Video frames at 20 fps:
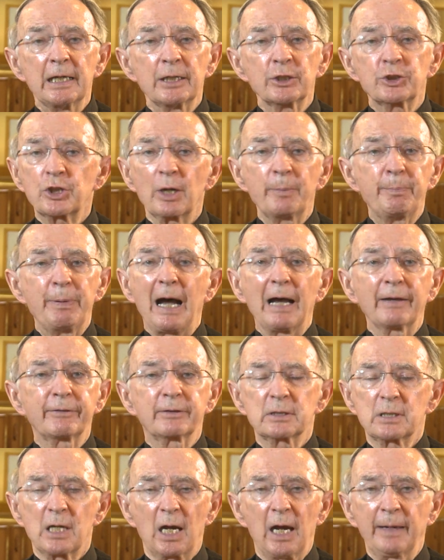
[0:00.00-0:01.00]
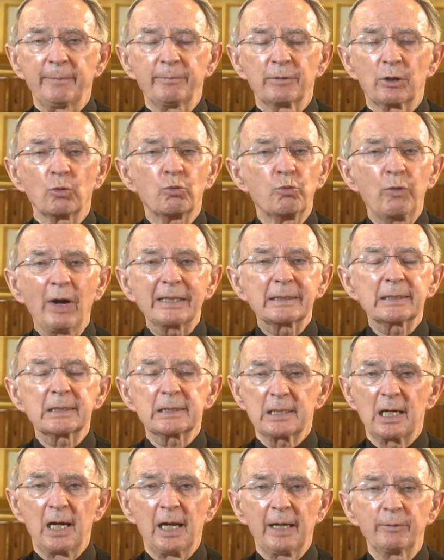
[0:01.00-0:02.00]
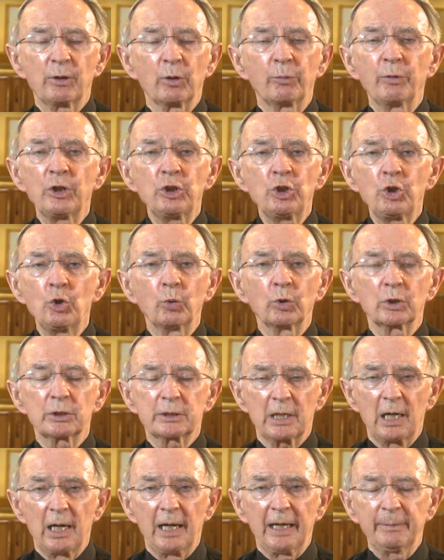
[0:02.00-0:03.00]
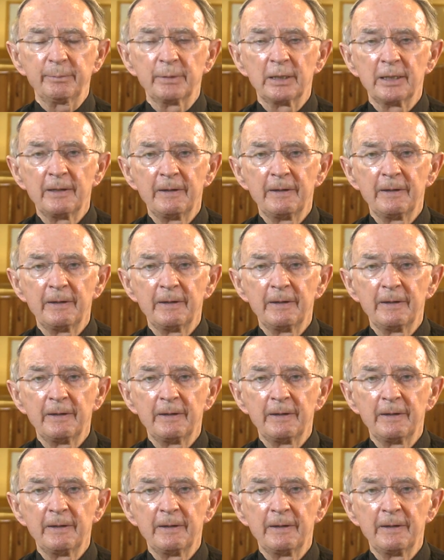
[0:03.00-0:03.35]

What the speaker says: Shabbat time, the rest time, the renewal time.